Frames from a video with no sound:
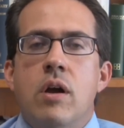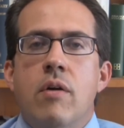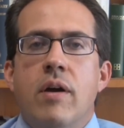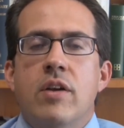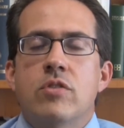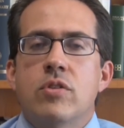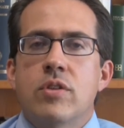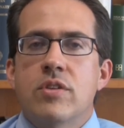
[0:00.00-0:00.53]

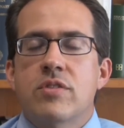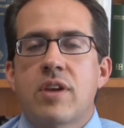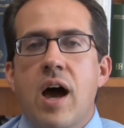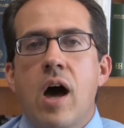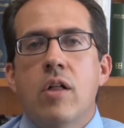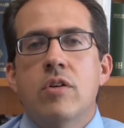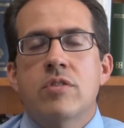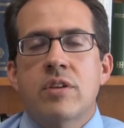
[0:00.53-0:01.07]
Right? So the
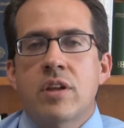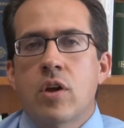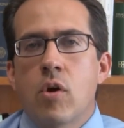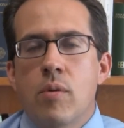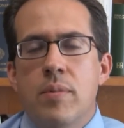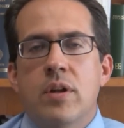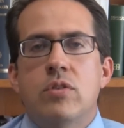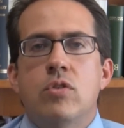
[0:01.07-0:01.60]
scholars can
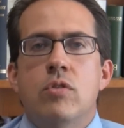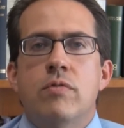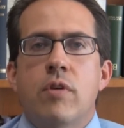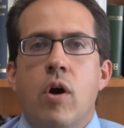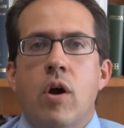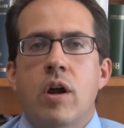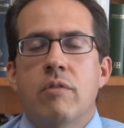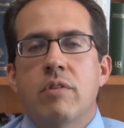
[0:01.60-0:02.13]
go a bit too
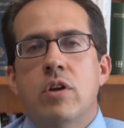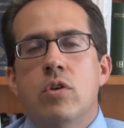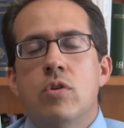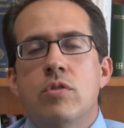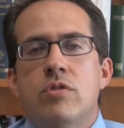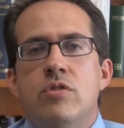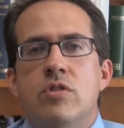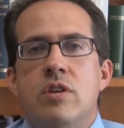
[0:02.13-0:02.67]
far and
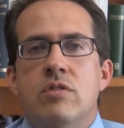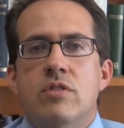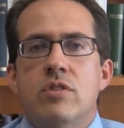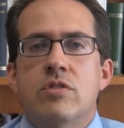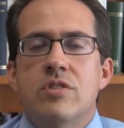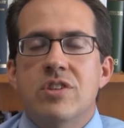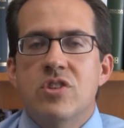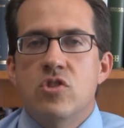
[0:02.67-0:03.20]
reduce
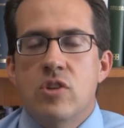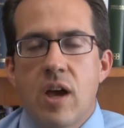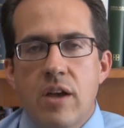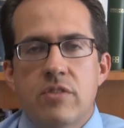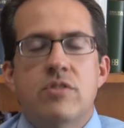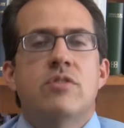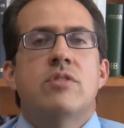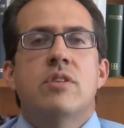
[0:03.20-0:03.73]
Jesus to
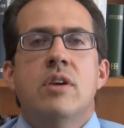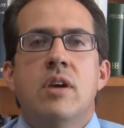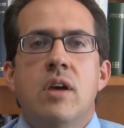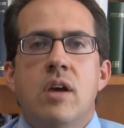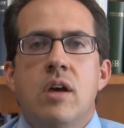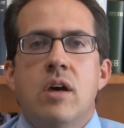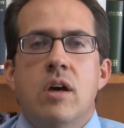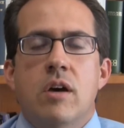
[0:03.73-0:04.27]
just
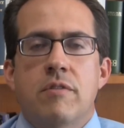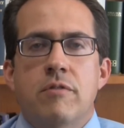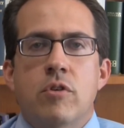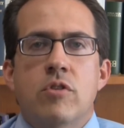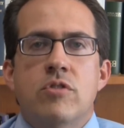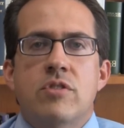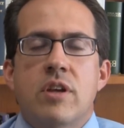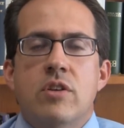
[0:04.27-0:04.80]
a
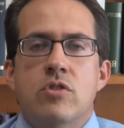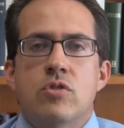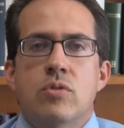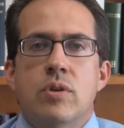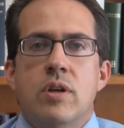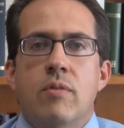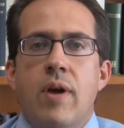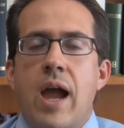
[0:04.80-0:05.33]
first
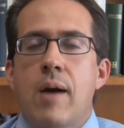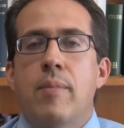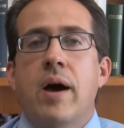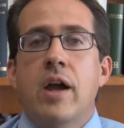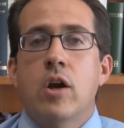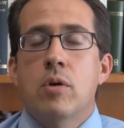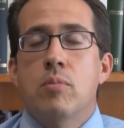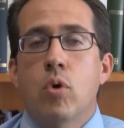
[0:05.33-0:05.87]
century
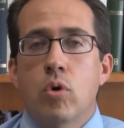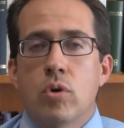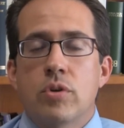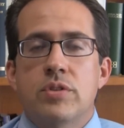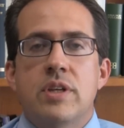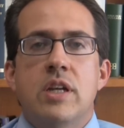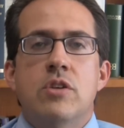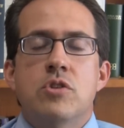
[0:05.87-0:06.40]
rabbi or
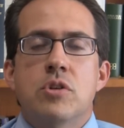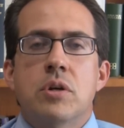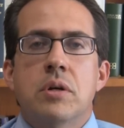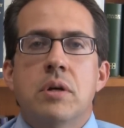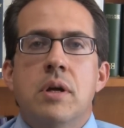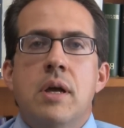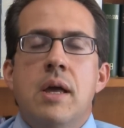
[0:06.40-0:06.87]
moral teacher.